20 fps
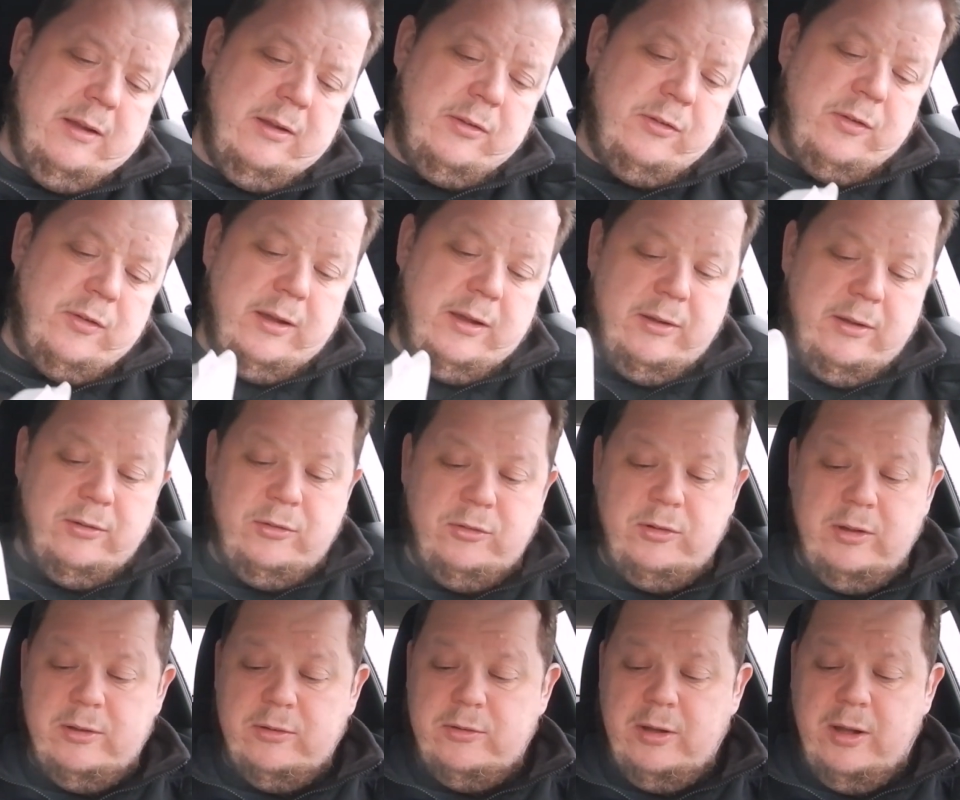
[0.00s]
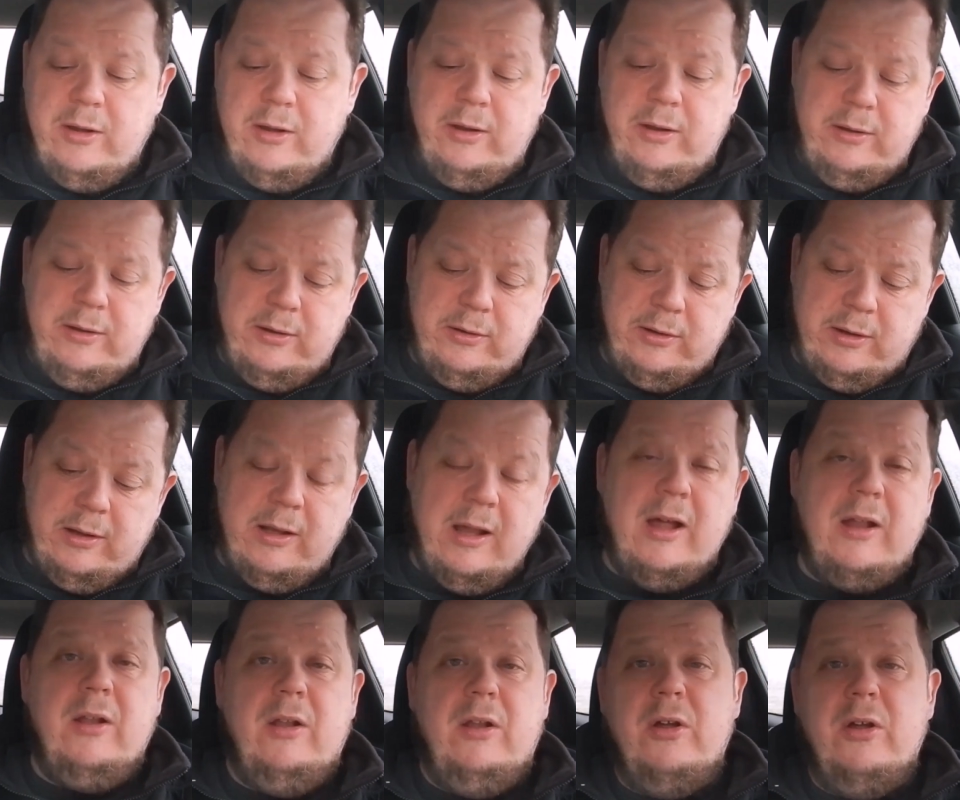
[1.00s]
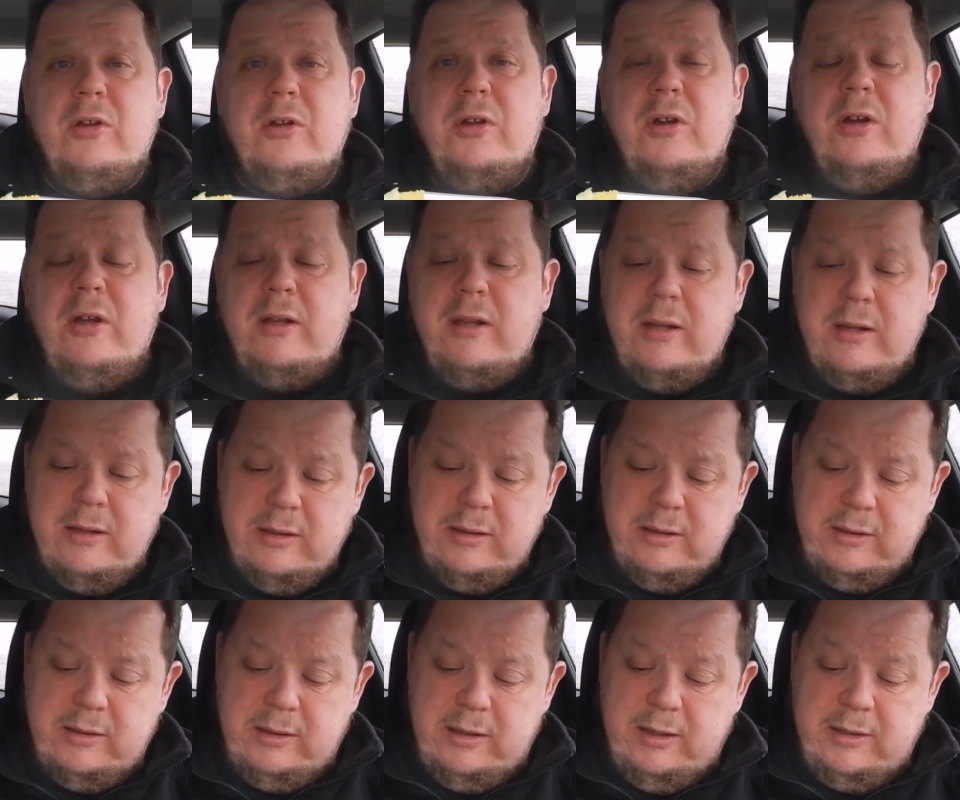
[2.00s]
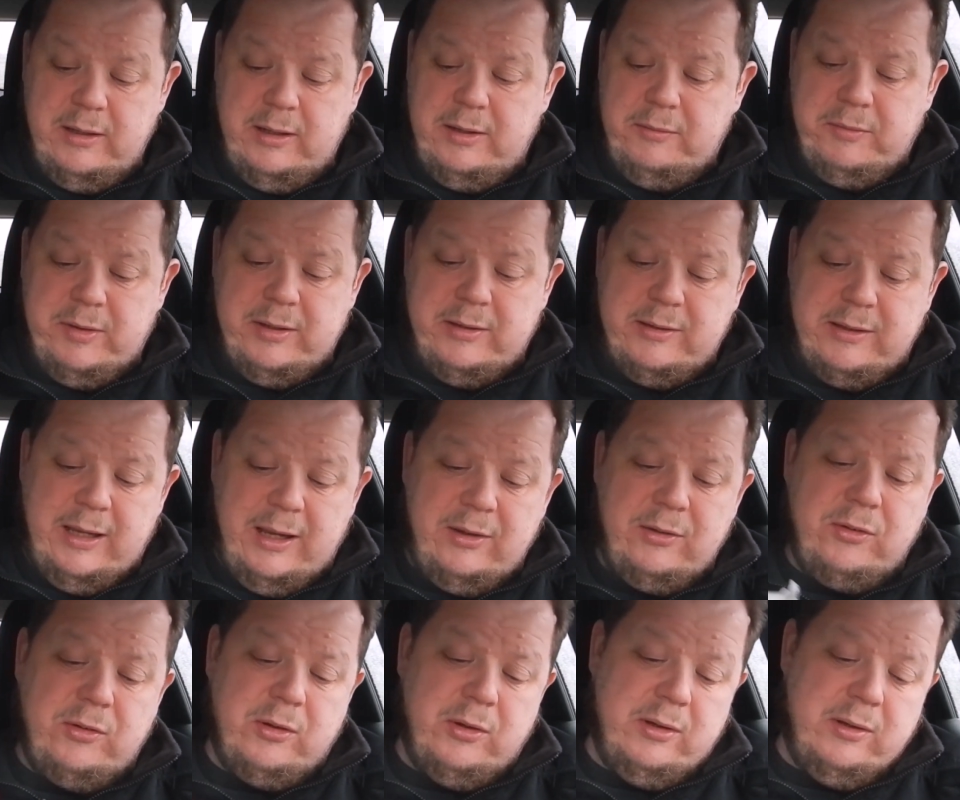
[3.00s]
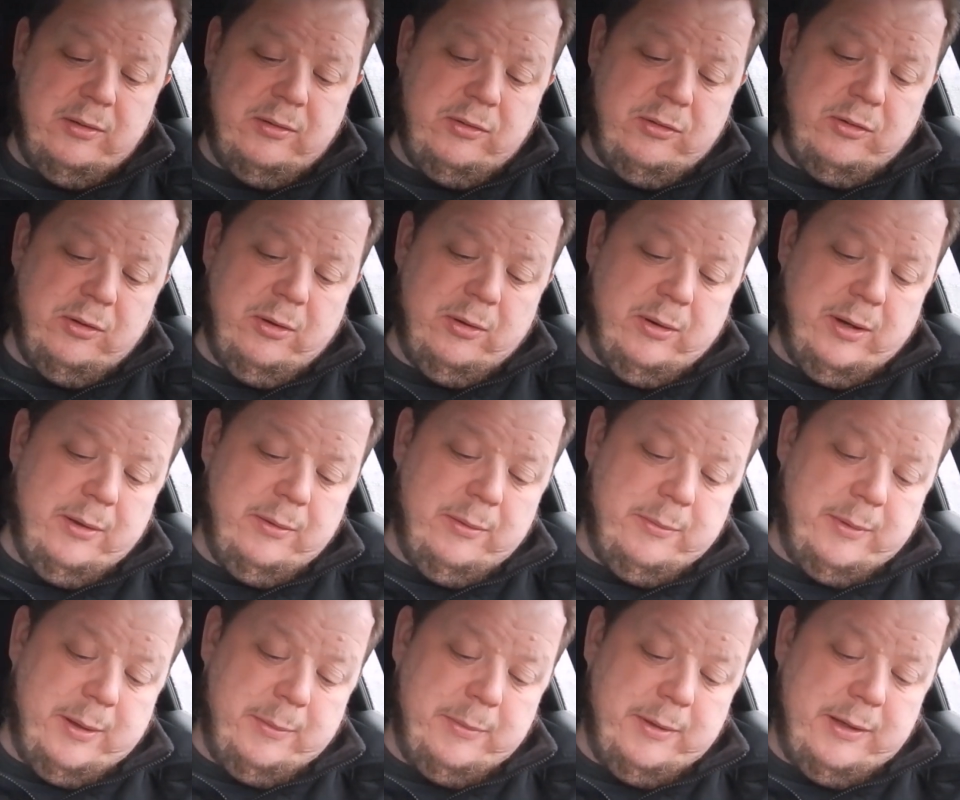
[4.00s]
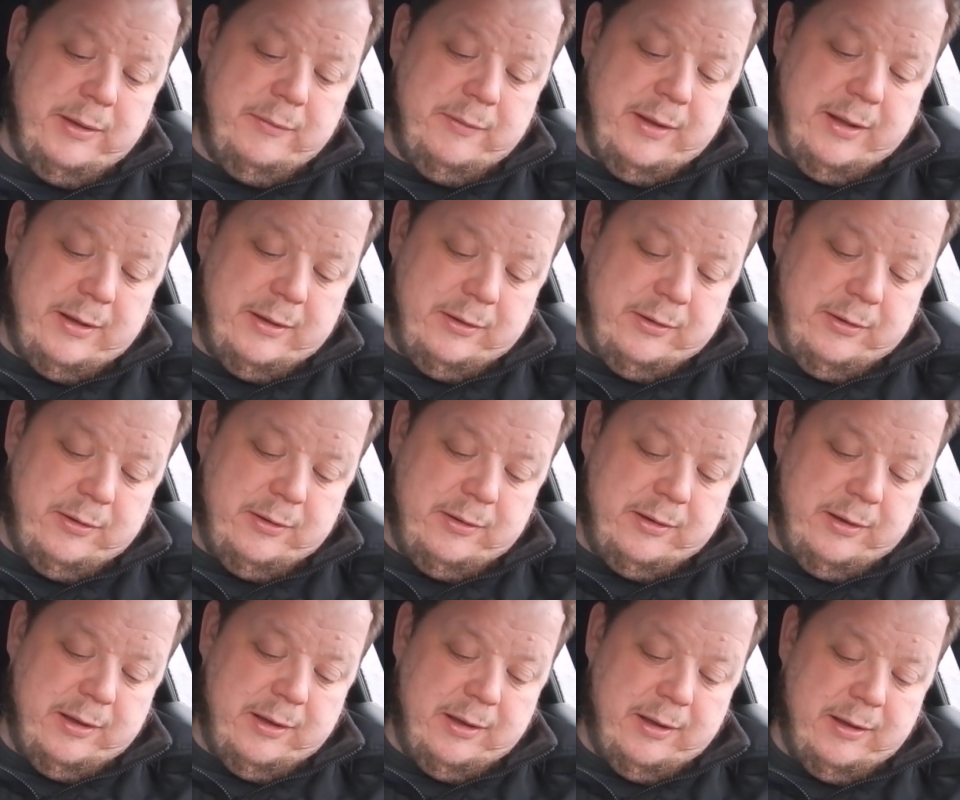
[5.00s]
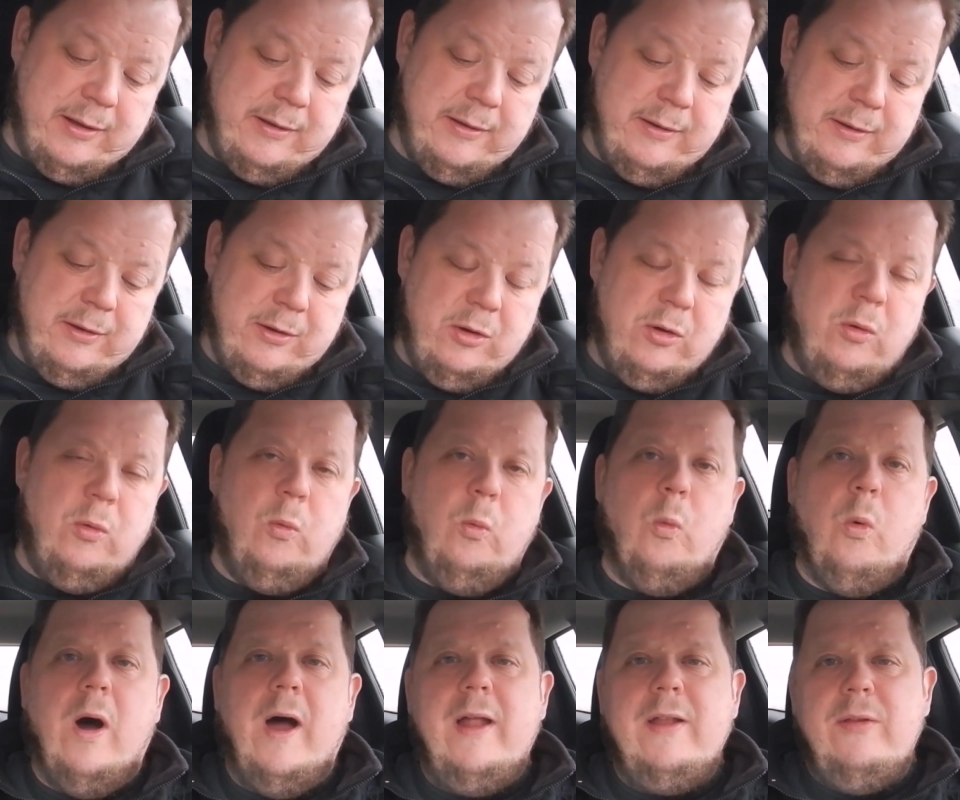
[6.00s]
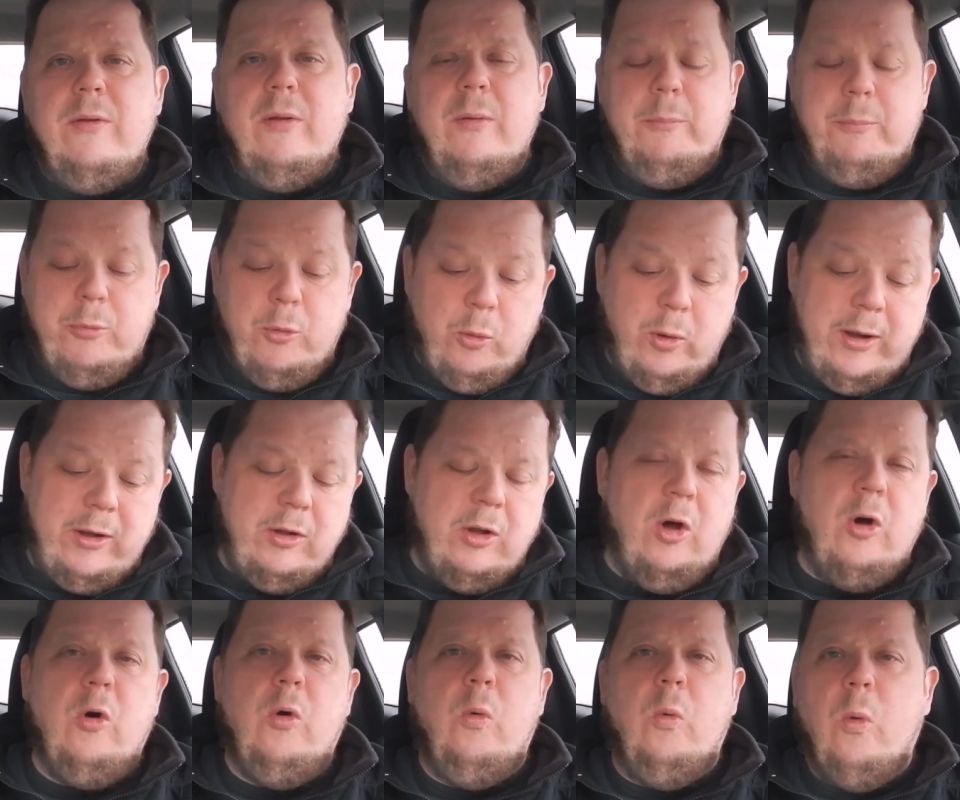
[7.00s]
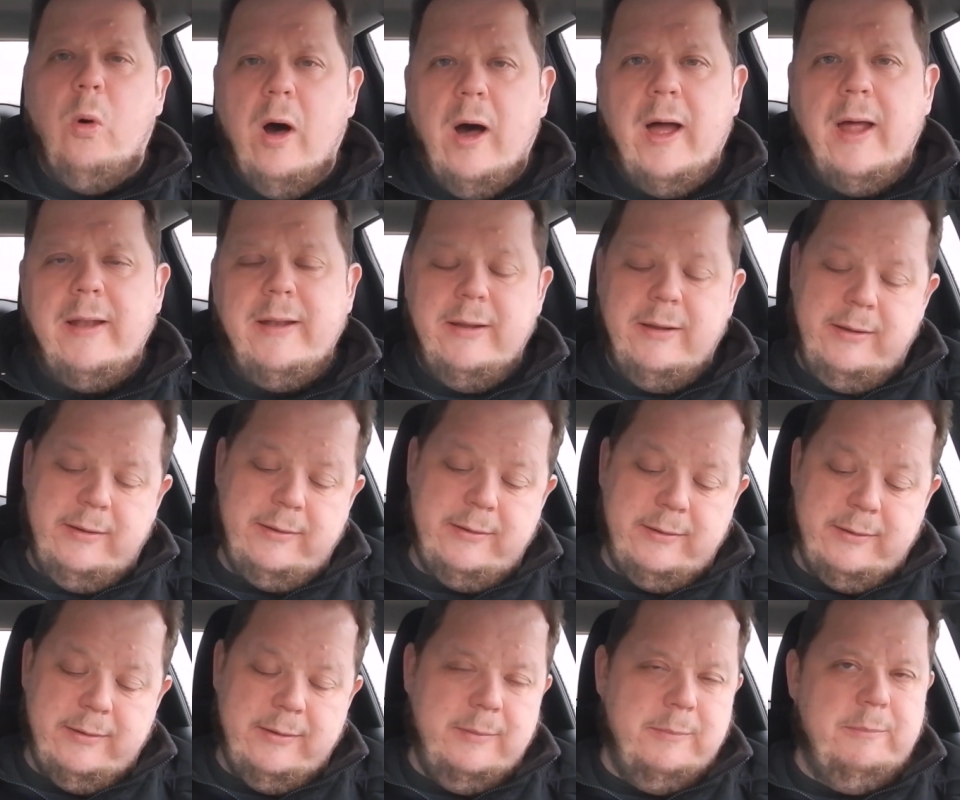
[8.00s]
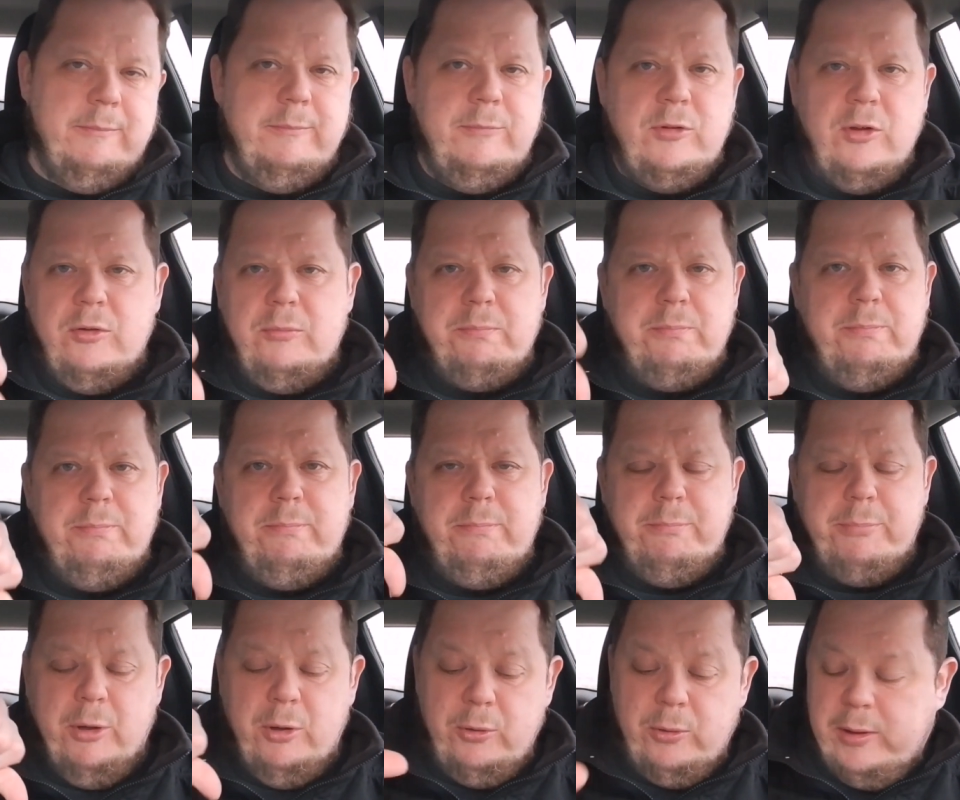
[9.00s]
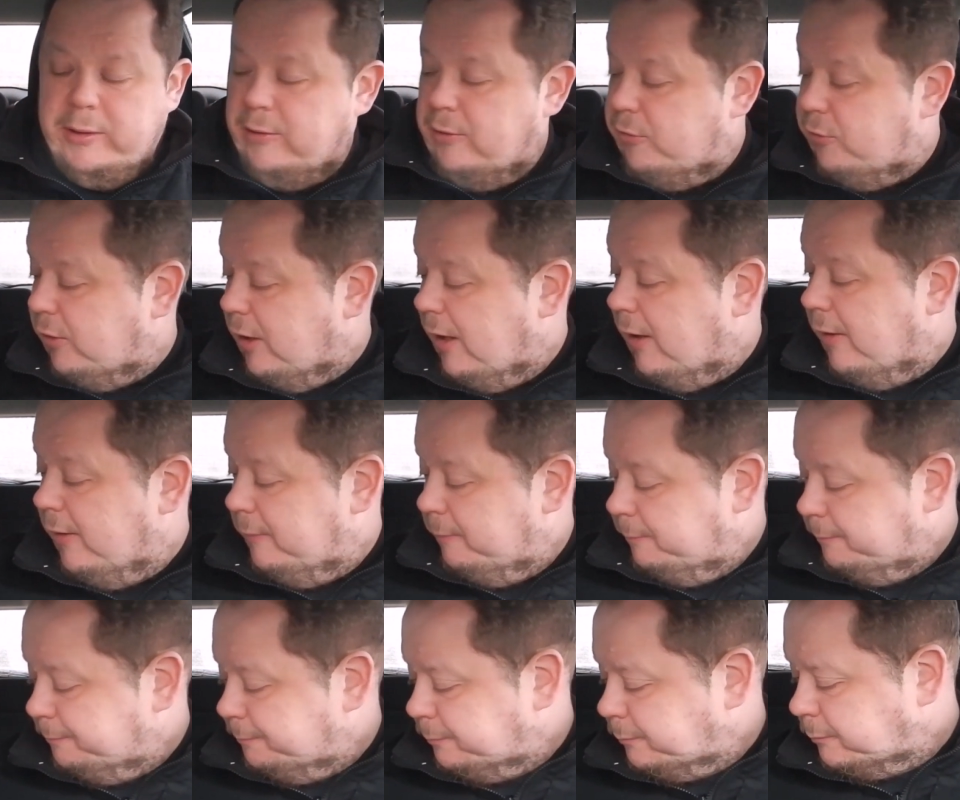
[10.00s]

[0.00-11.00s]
This thing is just, not only does it not look good, it didn't even taste good. So I'm going to give that a good 1.01. Just boo on the salad.